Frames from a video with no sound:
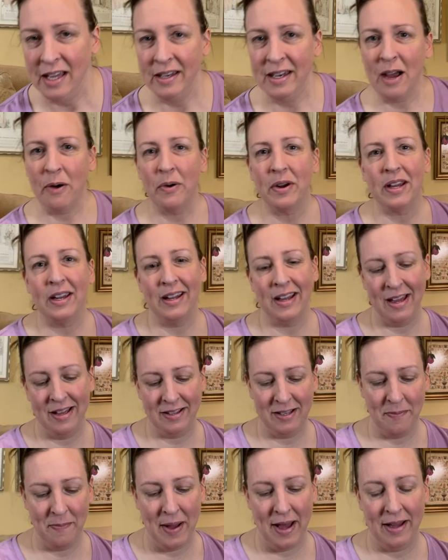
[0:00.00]
Now we're going to get
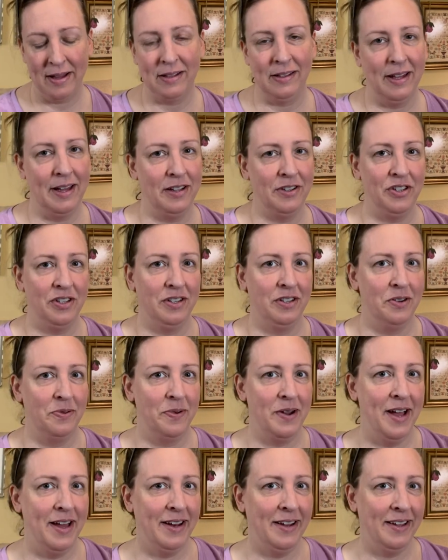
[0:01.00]
to my collection. You
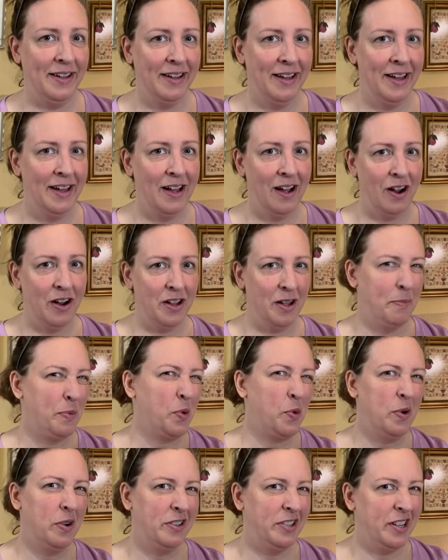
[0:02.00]
ready? Are you
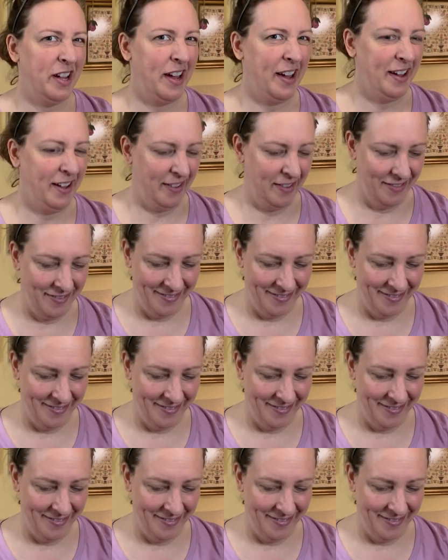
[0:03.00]
bored yet?